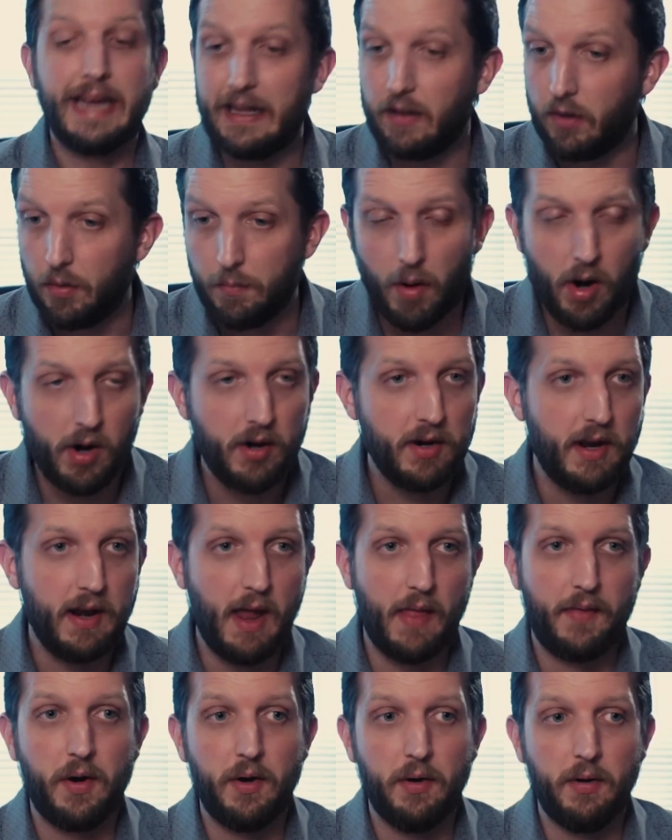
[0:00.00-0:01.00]
Galen Martin,
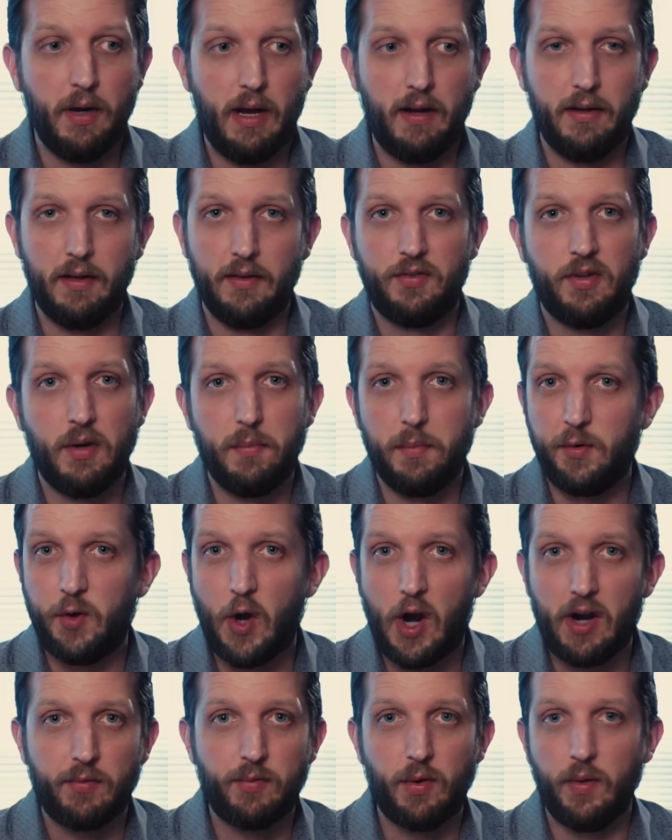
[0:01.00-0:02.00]
another a
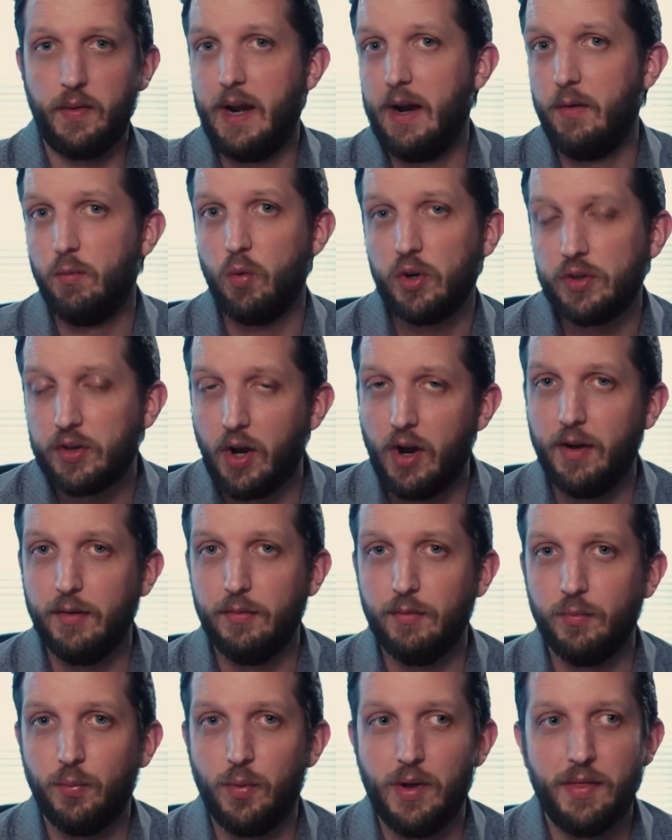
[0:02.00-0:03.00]
cinematographer that I've worked
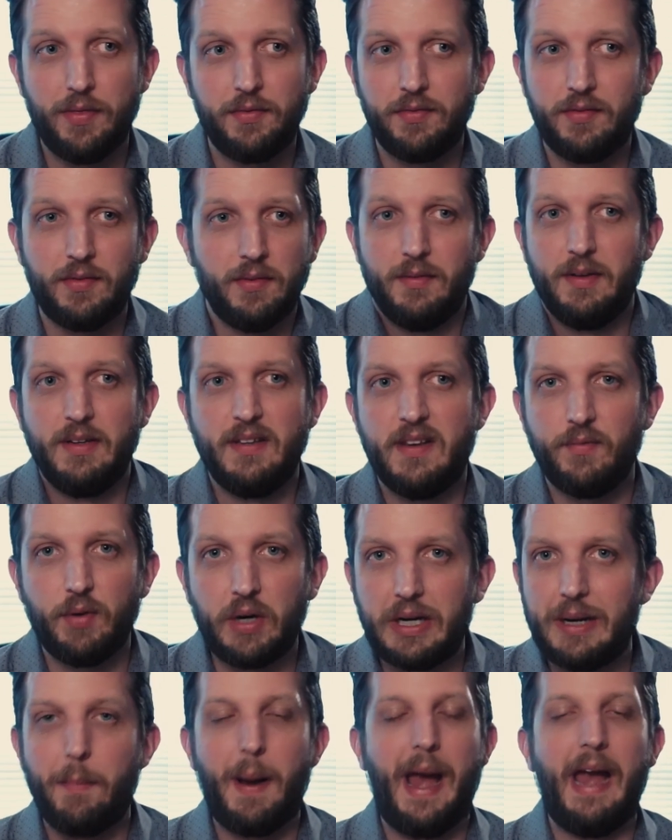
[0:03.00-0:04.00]
on with some
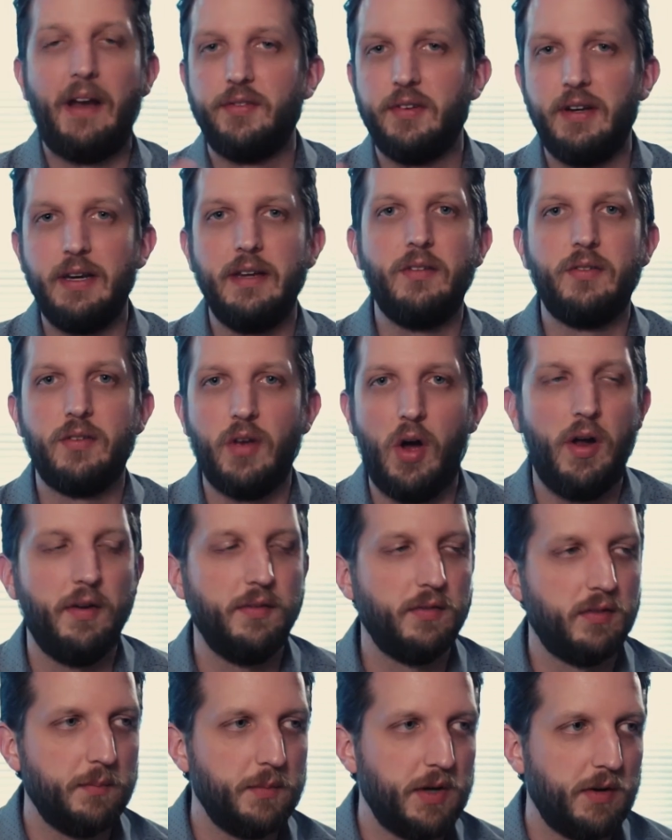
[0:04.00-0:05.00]
different capacities
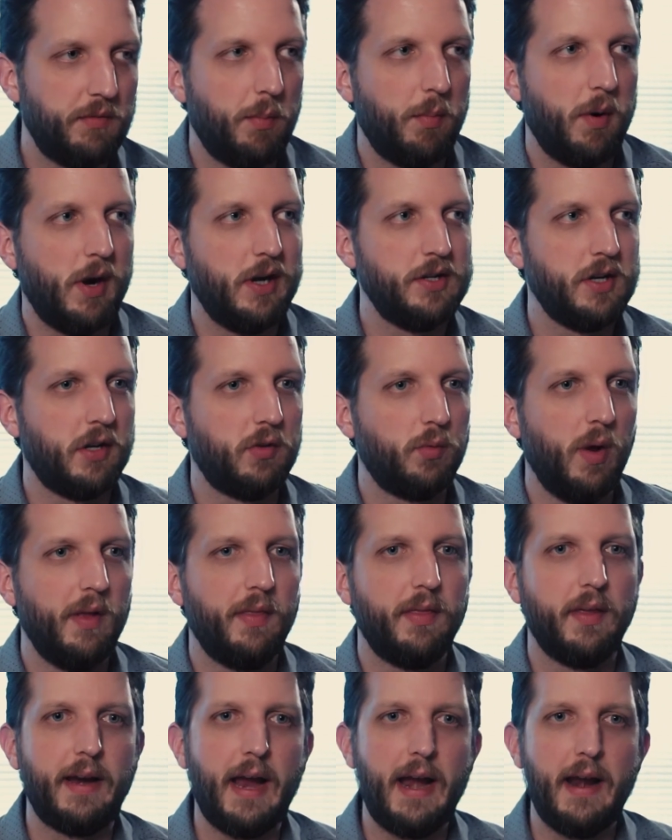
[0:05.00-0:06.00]
on some different projects
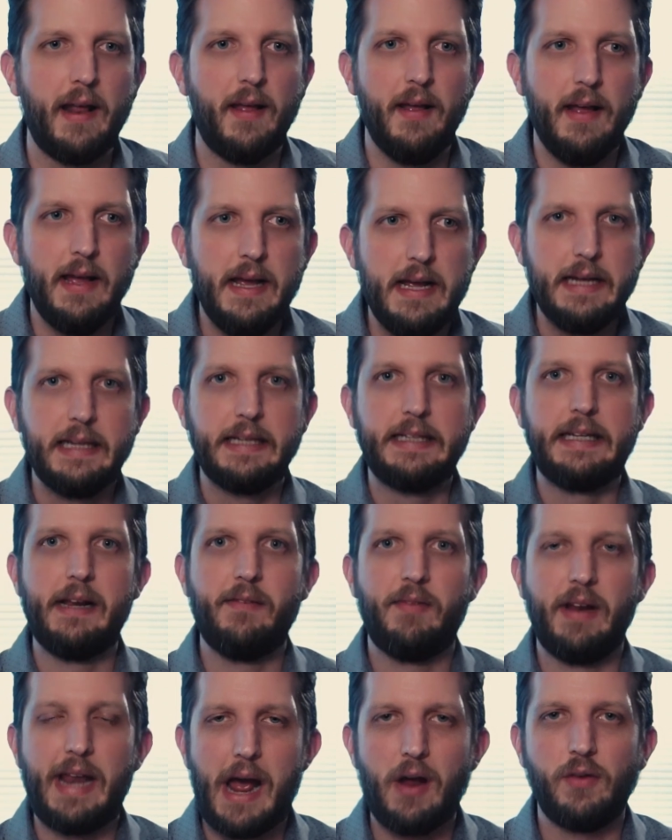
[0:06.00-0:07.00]
with, that kind of
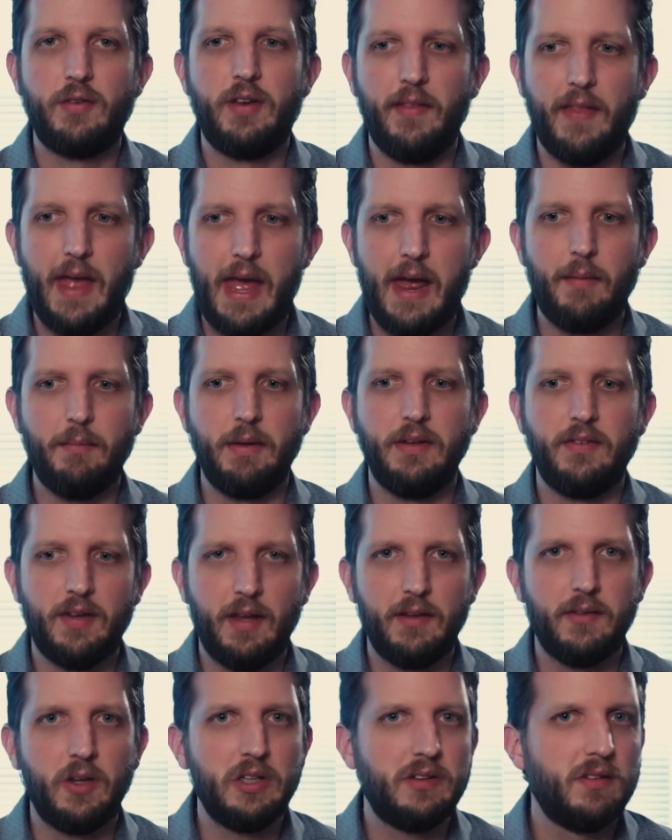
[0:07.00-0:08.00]
gave it out to them and
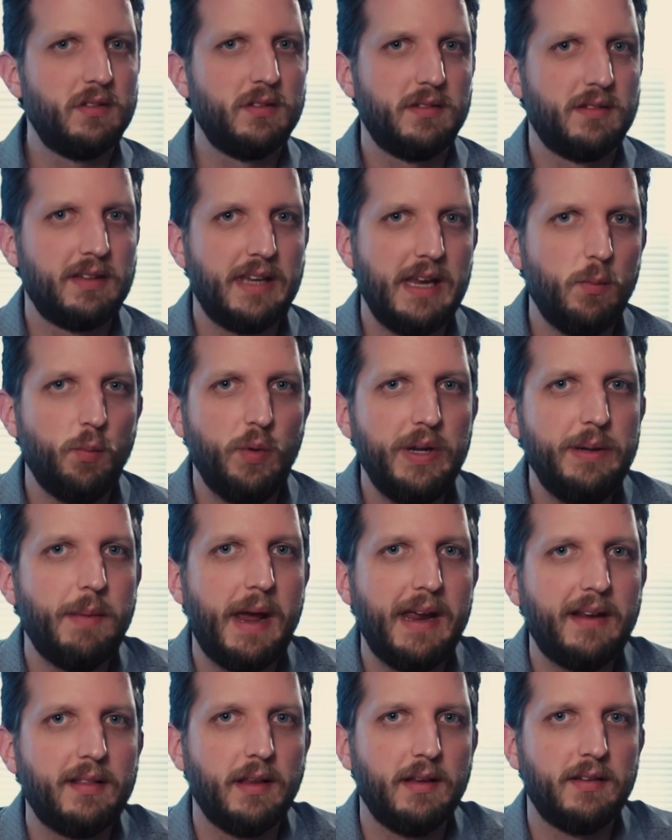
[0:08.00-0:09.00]
said, can we
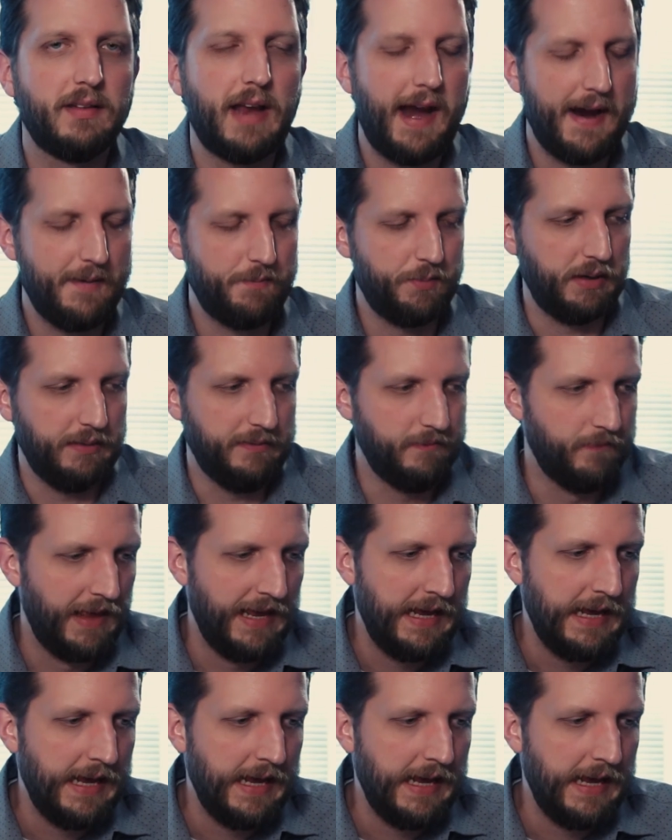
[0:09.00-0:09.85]
make this happen?